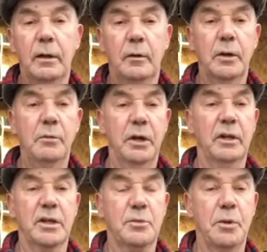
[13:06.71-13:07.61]
when you're
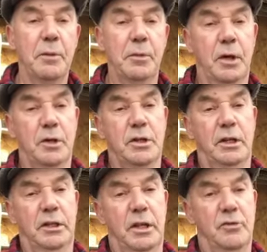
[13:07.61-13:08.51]
making the spray because
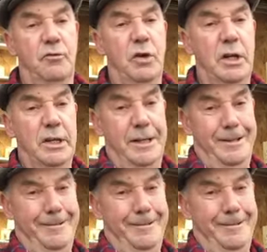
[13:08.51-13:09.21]
it really